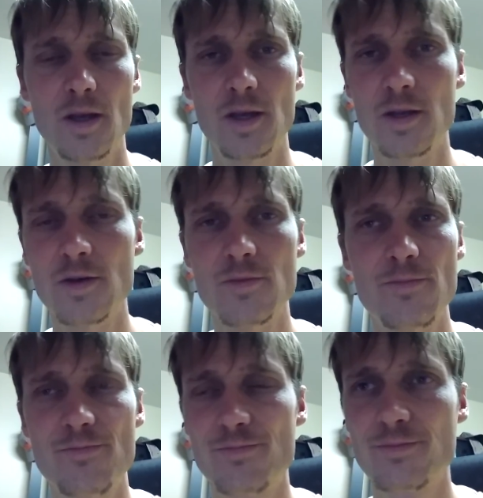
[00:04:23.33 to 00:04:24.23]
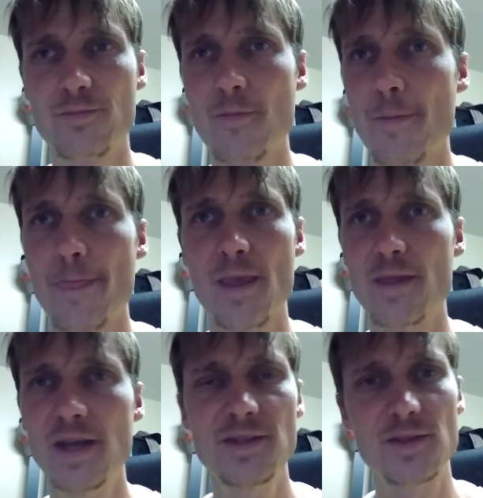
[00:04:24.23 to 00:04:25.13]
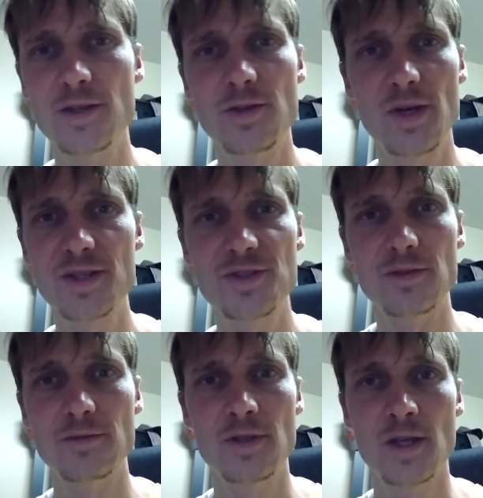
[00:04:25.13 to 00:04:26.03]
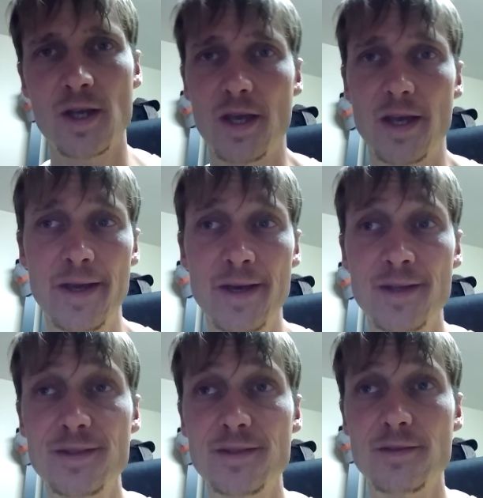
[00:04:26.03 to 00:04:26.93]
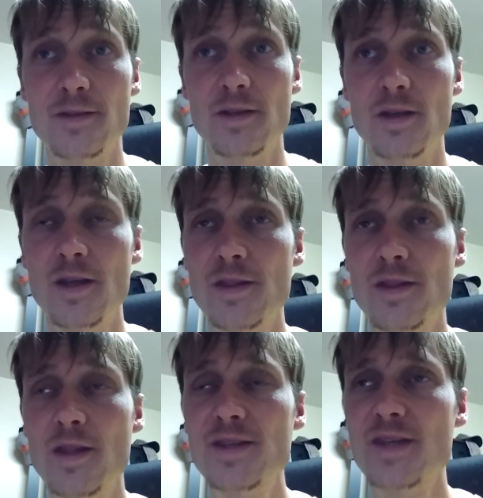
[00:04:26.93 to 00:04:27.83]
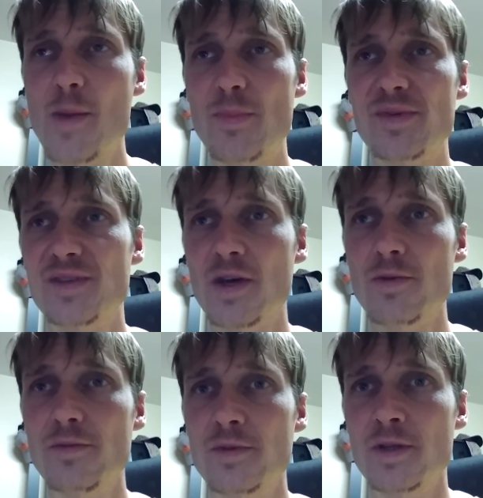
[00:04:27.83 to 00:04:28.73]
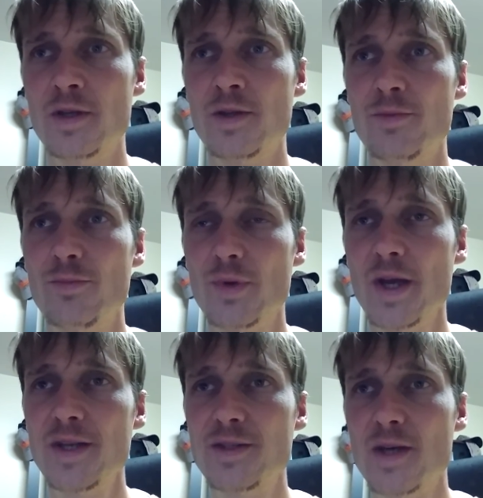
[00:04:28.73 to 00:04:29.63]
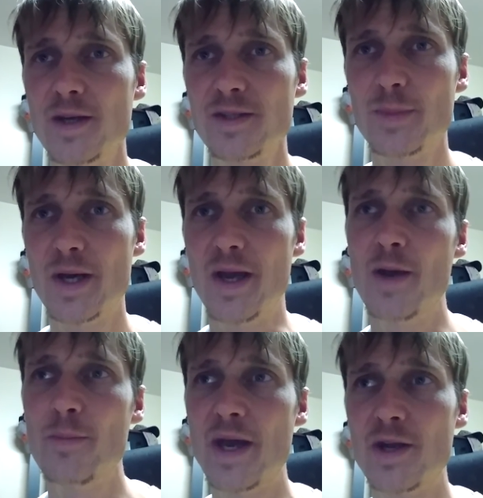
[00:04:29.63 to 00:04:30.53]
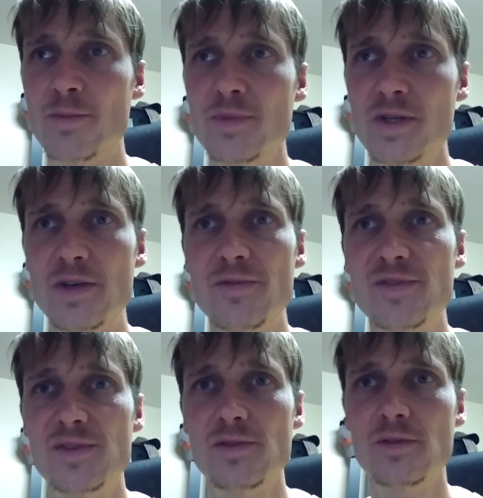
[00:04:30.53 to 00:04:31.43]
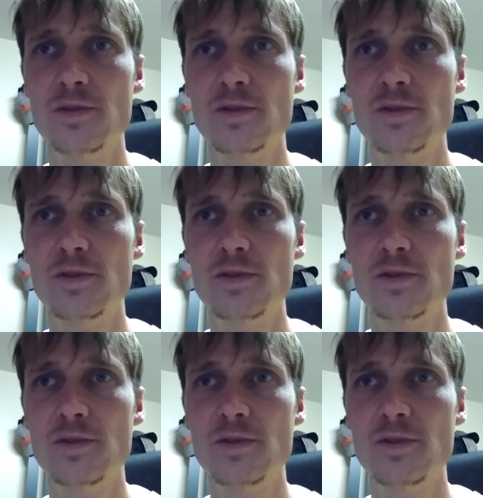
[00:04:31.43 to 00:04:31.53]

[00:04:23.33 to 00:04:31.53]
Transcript: You know, that's a good question. And in this episode, Brian talks about how matter moves,